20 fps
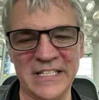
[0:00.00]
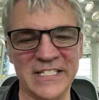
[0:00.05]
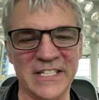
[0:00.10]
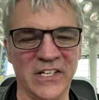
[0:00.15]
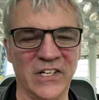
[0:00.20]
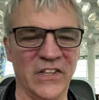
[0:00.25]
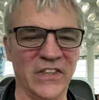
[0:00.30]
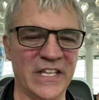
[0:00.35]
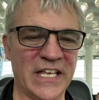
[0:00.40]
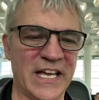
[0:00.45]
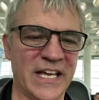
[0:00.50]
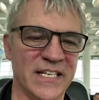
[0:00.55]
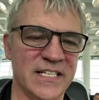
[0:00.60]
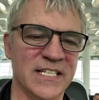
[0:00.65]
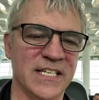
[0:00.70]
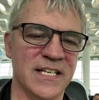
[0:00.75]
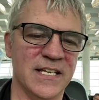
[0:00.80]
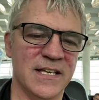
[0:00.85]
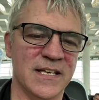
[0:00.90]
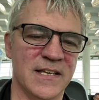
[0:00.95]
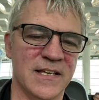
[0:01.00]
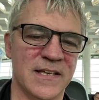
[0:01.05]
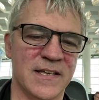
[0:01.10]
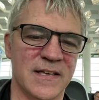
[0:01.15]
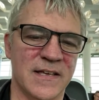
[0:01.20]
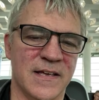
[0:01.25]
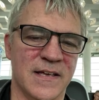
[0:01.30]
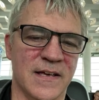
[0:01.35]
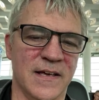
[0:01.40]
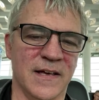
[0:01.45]
on that.
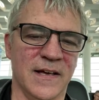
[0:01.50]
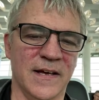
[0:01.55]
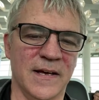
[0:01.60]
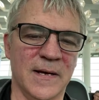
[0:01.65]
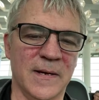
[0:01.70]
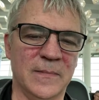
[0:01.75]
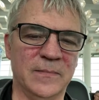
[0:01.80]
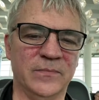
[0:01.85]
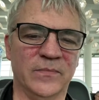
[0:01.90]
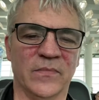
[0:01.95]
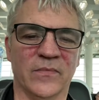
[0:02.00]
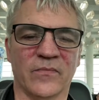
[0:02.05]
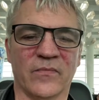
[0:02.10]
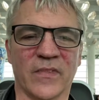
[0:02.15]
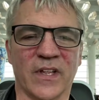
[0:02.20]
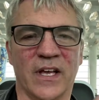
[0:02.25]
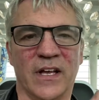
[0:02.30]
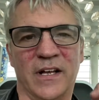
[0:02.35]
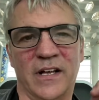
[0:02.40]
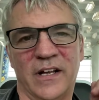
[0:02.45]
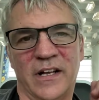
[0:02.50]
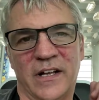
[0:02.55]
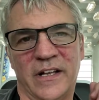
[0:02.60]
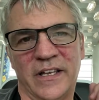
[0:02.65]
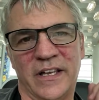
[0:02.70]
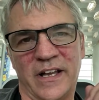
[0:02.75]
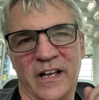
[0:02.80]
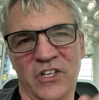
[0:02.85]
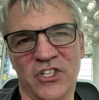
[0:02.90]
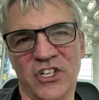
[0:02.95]

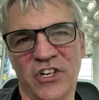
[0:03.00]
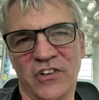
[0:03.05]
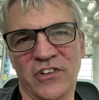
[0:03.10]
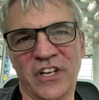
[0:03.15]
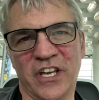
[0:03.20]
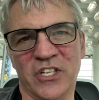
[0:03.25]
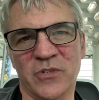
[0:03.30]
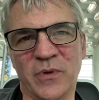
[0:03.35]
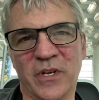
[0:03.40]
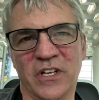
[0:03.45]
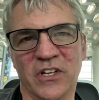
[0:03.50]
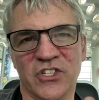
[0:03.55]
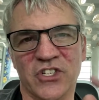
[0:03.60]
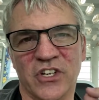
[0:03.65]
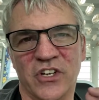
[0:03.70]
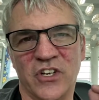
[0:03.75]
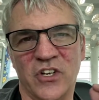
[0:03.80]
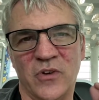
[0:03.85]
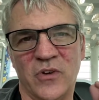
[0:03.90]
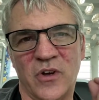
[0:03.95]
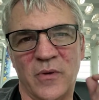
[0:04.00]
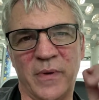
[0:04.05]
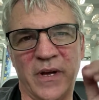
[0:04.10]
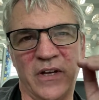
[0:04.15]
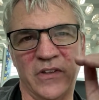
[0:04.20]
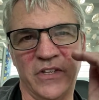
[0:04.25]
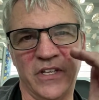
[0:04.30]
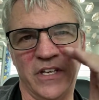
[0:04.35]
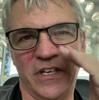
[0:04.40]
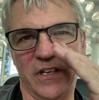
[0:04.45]
I'll show you next week. I'll show you
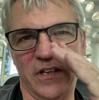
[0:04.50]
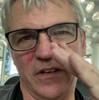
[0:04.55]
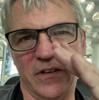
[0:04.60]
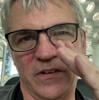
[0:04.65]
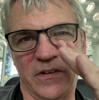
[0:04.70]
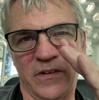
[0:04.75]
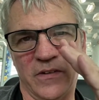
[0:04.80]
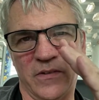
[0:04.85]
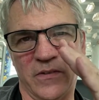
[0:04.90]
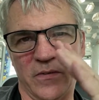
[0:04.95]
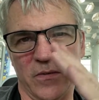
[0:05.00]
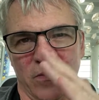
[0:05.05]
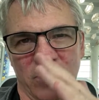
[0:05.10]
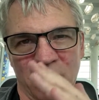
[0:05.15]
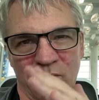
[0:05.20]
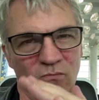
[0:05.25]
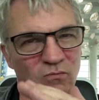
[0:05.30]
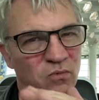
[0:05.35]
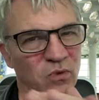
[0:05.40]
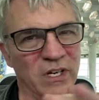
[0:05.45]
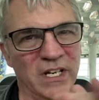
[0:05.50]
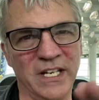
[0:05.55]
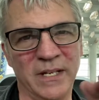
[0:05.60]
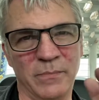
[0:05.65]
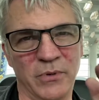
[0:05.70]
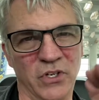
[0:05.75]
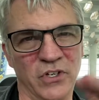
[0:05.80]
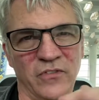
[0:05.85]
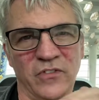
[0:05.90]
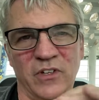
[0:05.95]
about the really
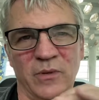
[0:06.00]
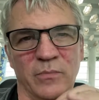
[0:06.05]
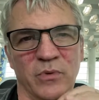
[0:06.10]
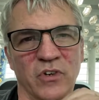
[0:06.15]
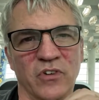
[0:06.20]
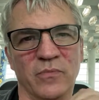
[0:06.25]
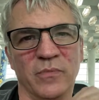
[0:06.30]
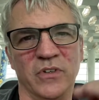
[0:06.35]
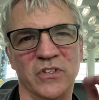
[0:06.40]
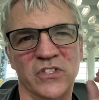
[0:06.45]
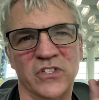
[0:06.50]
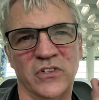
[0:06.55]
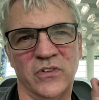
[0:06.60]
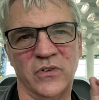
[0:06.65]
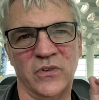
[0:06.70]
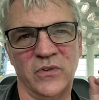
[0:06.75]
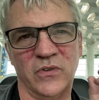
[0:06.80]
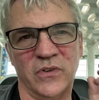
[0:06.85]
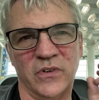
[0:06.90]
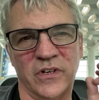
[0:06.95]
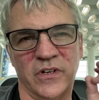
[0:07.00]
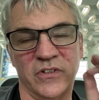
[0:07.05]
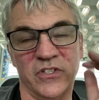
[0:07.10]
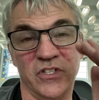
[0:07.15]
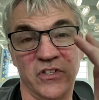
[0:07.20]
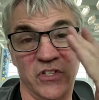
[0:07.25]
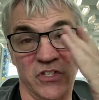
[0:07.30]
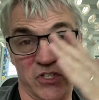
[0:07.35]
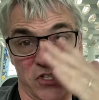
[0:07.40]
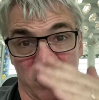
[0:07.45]
beautiful improvement to
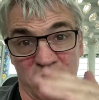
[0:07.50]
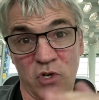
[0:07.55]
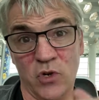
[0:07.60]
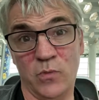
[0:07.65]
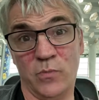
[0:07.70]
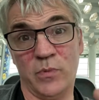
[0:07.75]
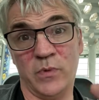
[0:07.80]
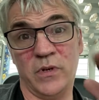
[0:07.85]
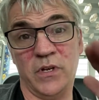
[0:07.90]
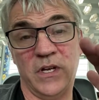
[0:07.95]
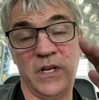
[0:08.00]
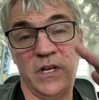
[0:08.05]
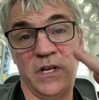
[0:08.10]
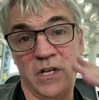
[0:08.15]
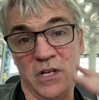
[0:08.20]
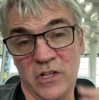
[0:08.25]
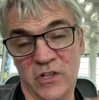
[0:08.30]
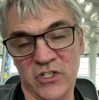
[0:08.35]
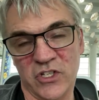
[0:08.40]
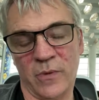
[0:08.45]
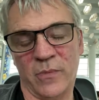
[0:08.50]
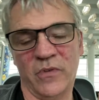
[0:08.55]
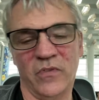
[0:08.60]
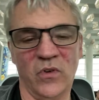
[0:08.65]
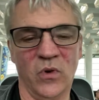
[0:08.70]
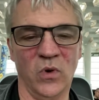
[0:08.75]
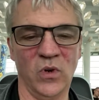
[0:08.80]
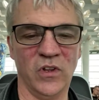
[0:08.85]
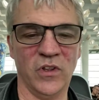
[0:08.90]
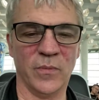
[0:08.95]
the scoop on top of
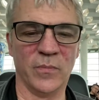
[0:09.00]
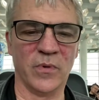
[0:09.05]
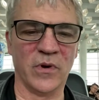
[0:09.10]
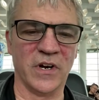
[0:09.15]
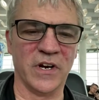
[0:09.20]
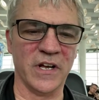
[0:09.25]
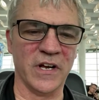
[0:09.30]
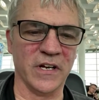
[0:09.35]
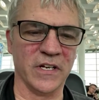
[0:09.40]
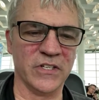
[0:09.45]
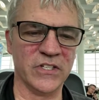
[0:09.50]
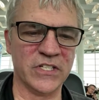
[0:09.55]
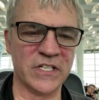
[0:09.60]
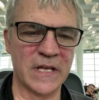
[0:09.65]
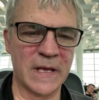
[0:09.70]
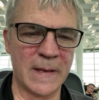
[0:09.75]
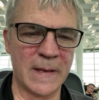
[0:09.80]
all of the products.